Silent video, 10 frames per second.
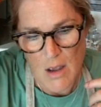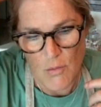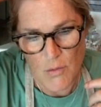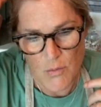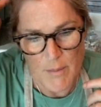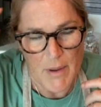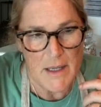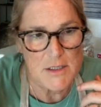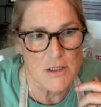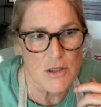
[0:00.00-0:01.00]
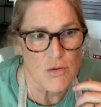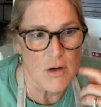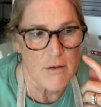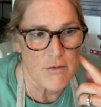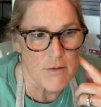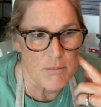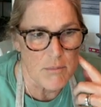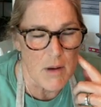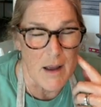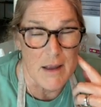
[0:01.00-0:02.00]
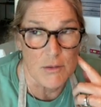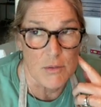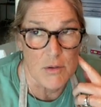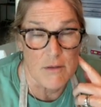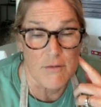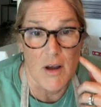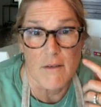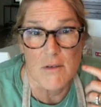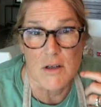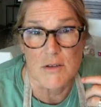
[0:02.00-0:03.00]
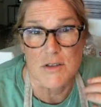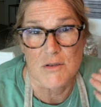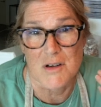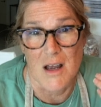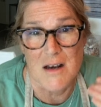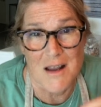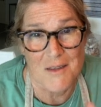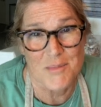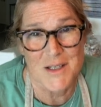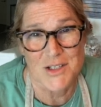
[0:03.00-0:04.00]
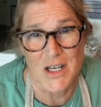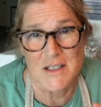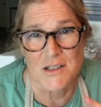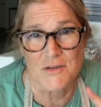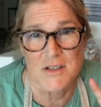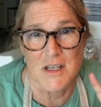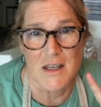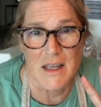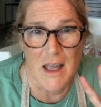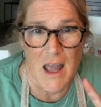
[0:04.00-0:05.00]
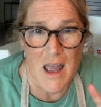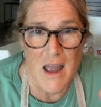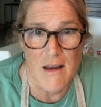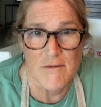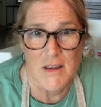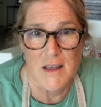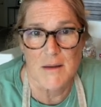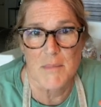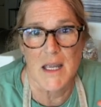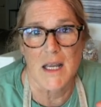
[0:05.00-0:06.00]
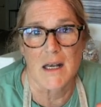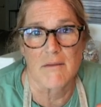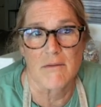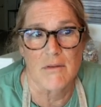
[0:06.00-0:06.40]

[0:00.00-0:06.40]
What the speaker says: we went back to New York for, I guess we were there 5 years. So another big change though, selling everything in Maine.